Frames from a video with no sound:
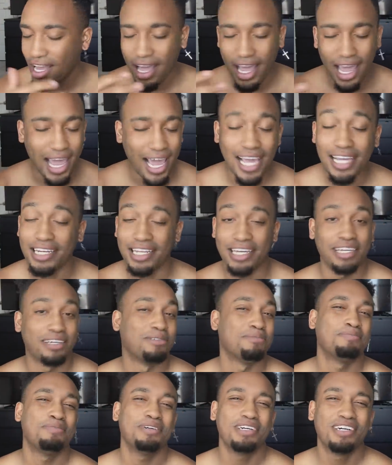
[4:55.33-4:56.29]
hate
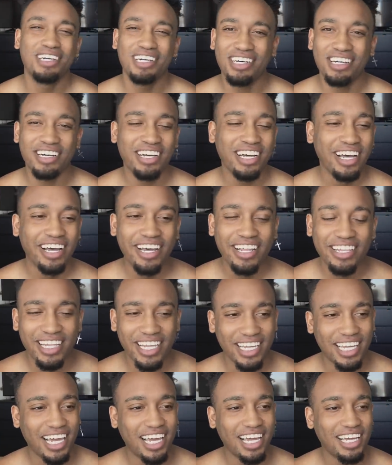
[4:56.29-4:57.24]
him.
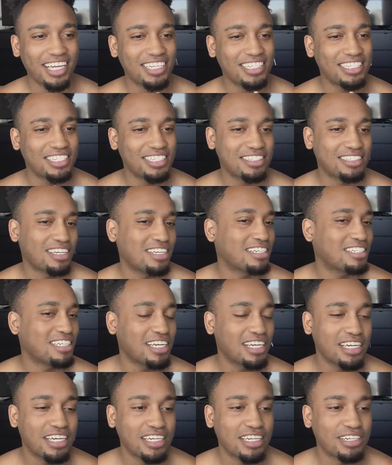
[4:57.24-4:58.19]
Like, hate is just such
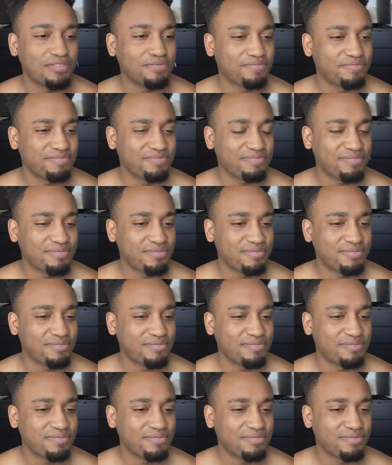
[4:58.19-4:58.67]
a